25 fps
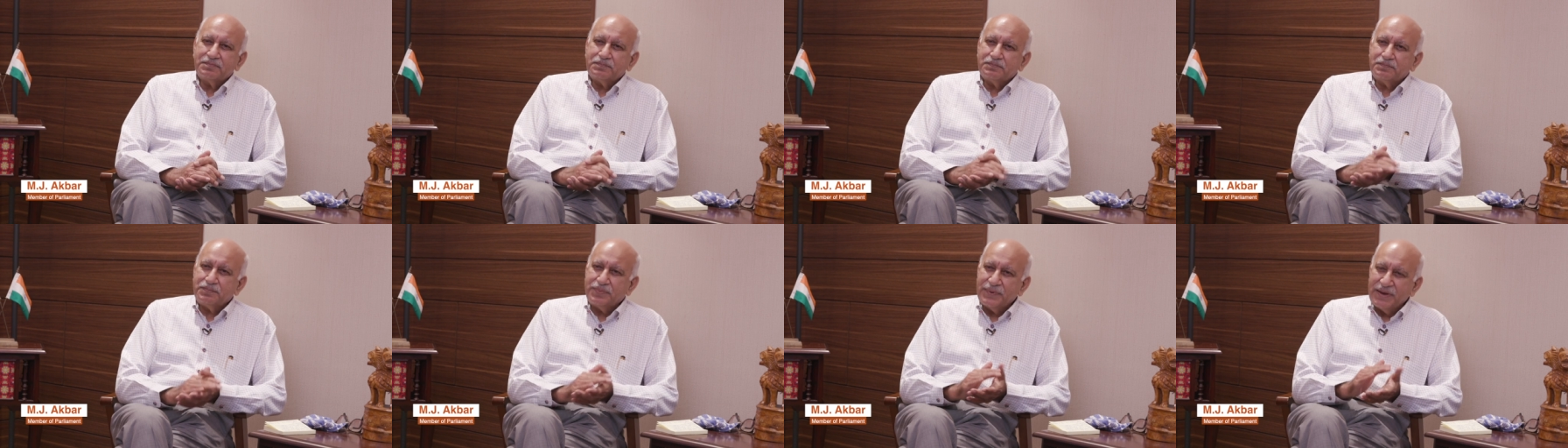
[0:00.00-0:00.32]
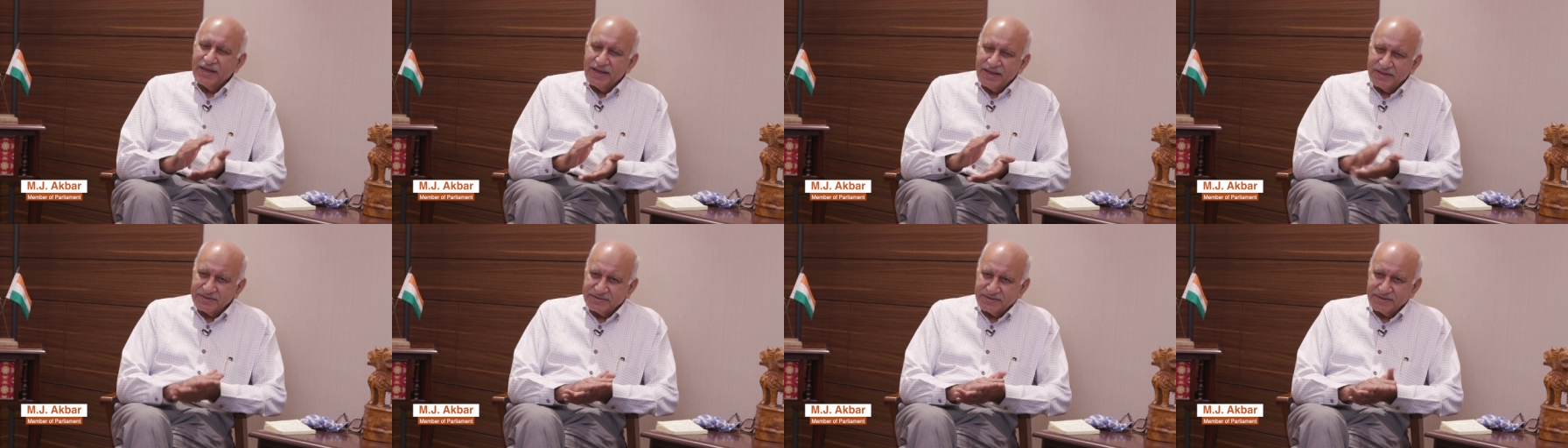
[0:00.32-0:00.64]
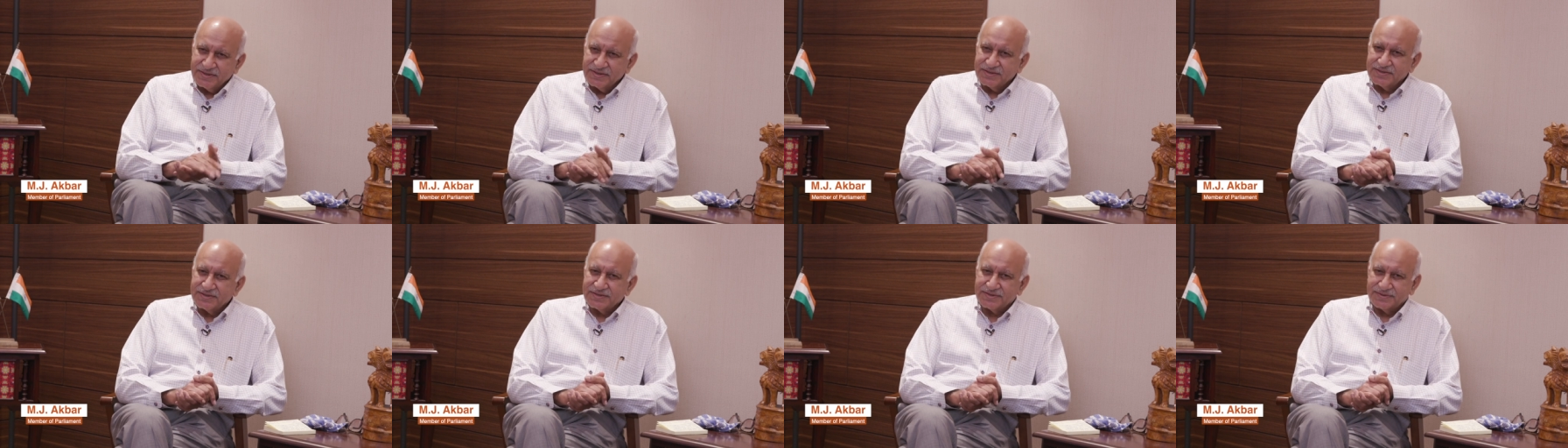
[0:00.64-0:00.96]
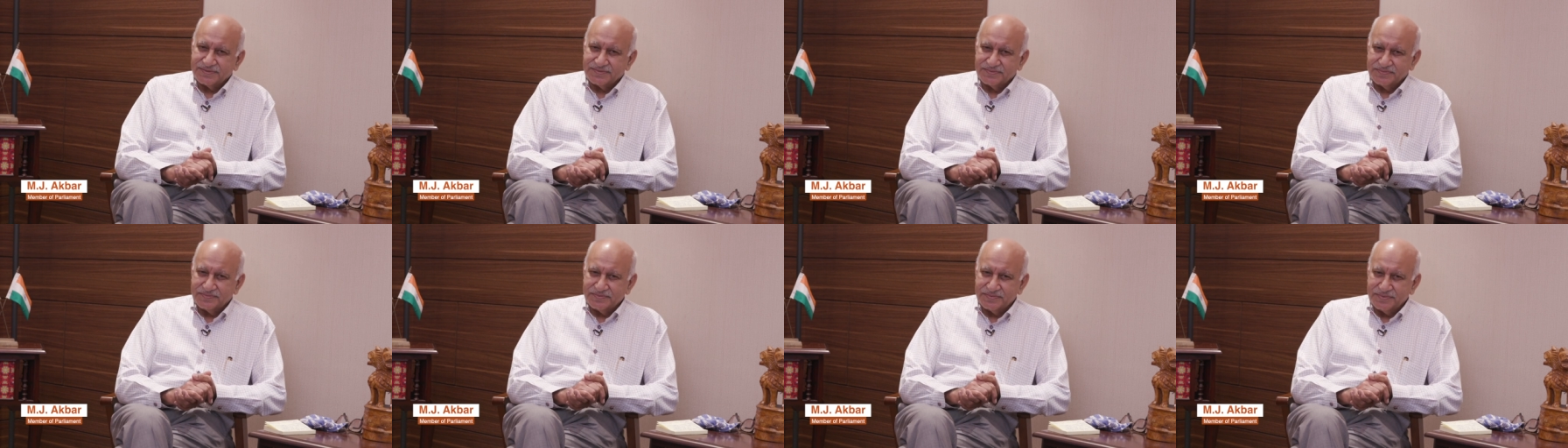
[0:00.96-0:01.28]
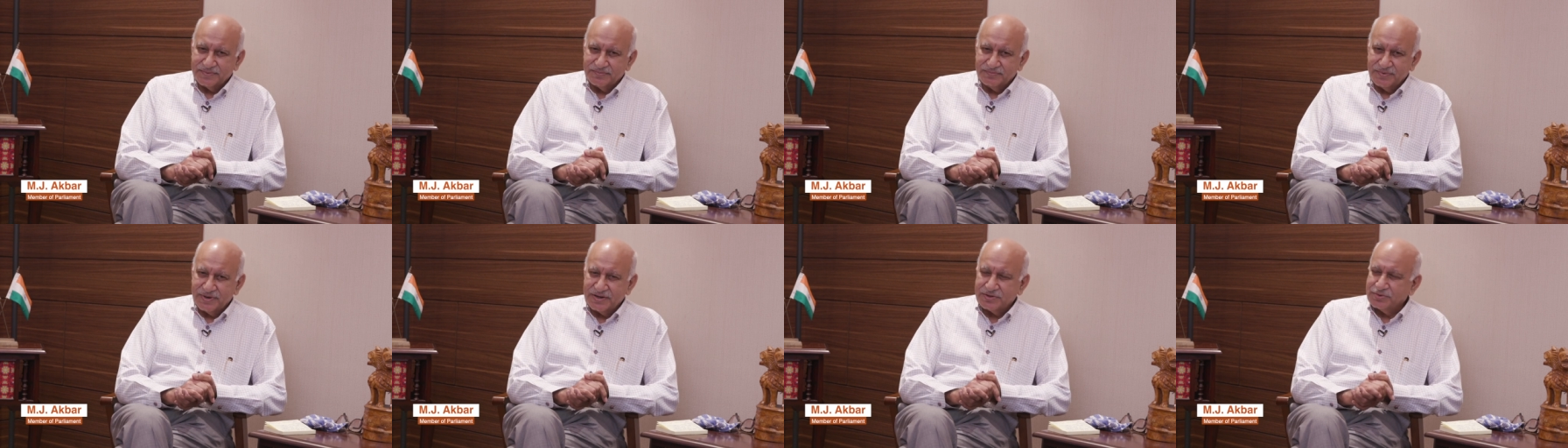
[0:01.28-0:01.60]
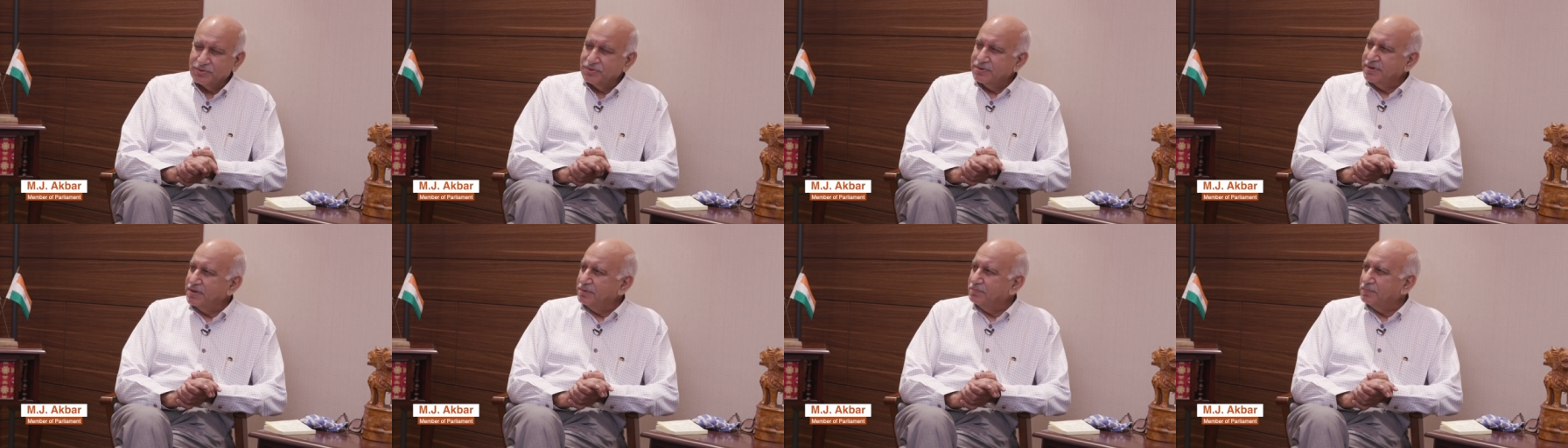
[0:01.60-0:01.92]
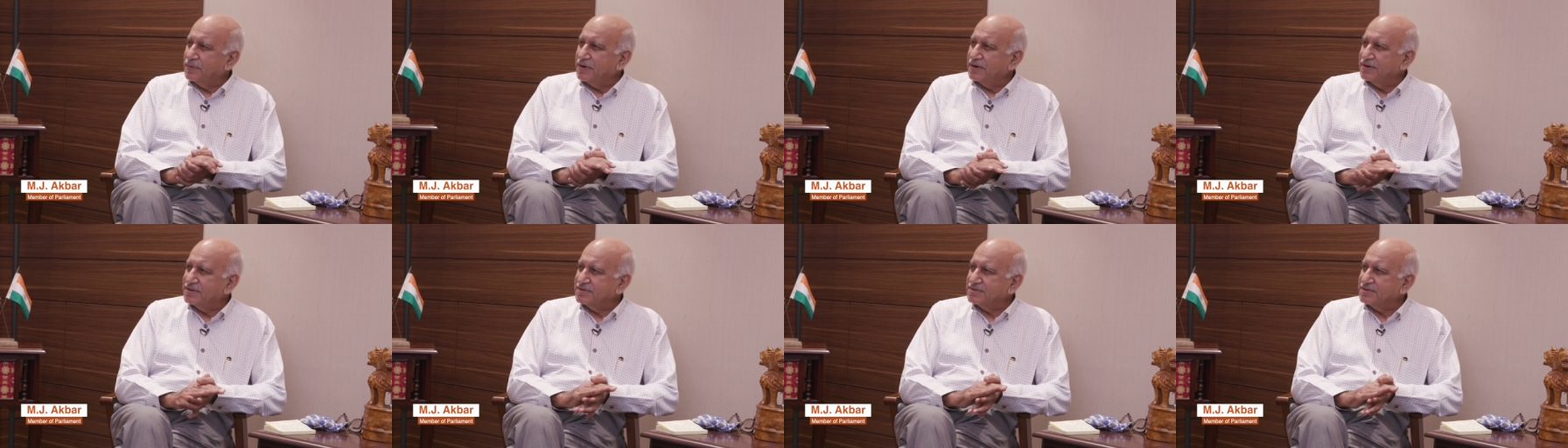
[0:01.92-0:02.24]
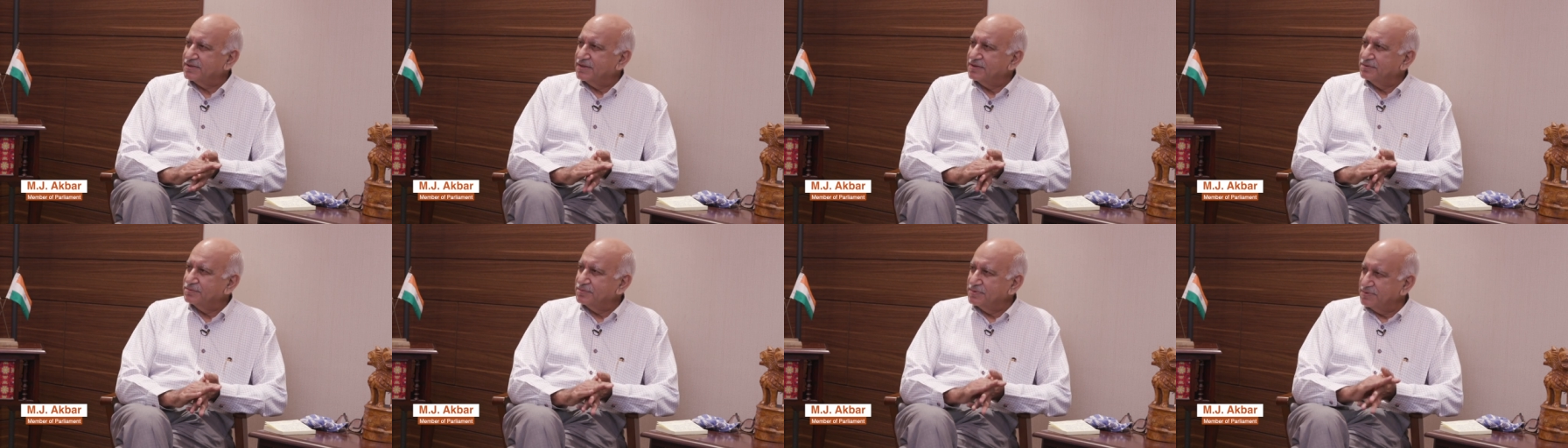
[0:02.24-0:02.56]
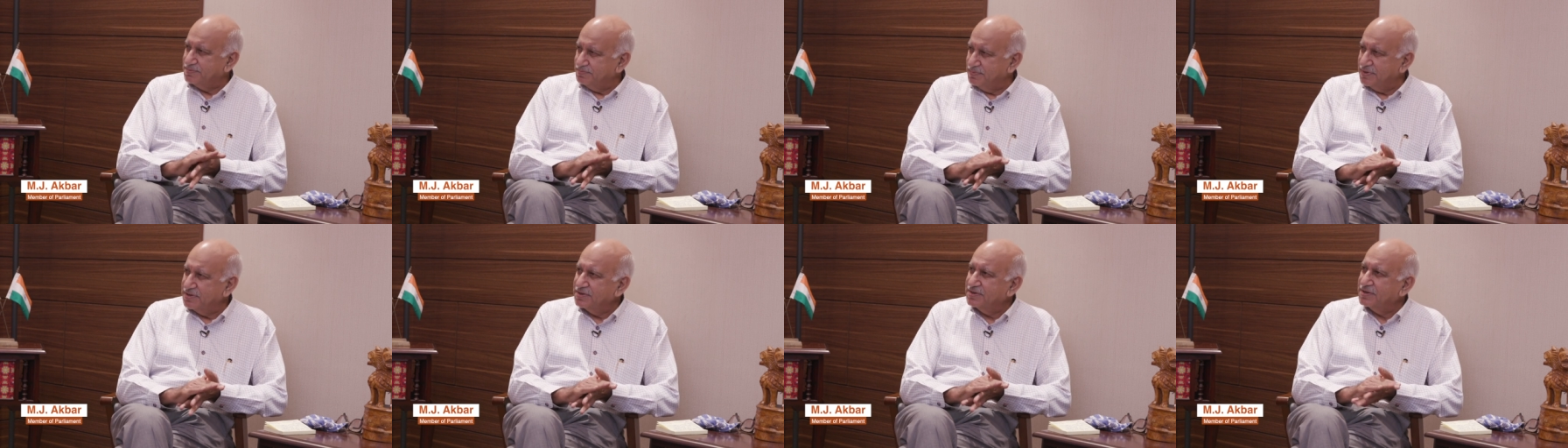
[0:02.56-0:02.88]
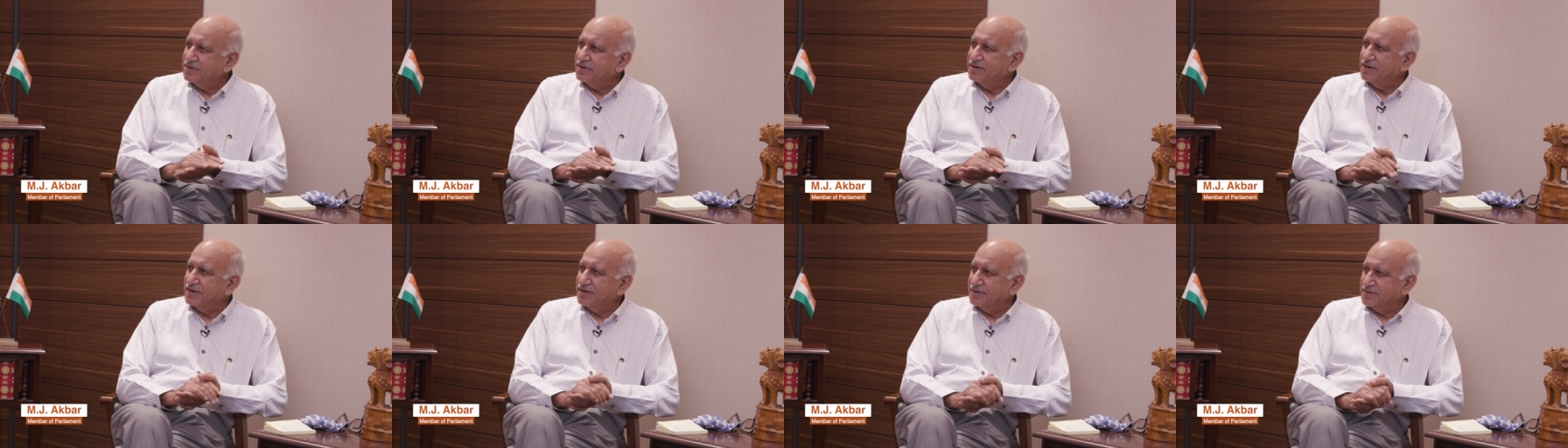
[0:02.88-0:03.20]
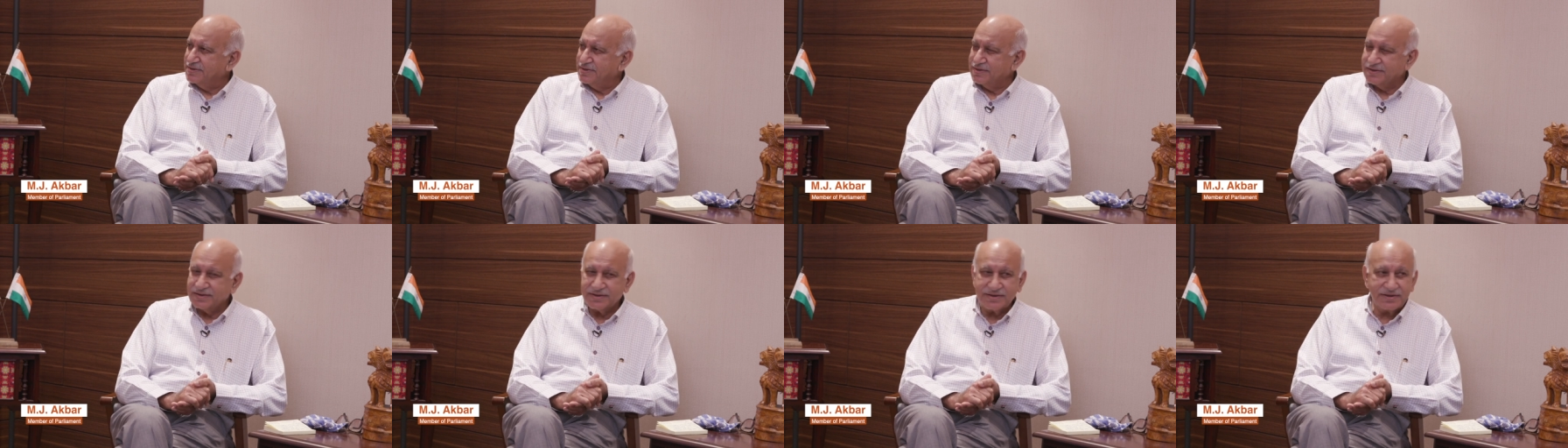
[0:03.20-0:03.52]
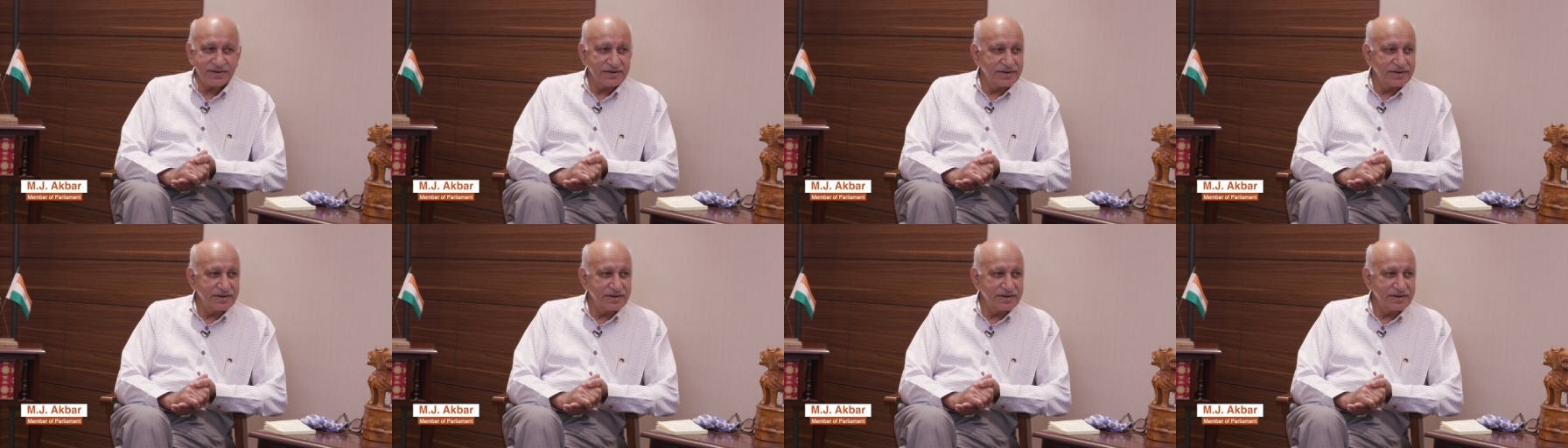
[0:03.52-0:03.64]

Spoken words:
places where today Pakistan has been created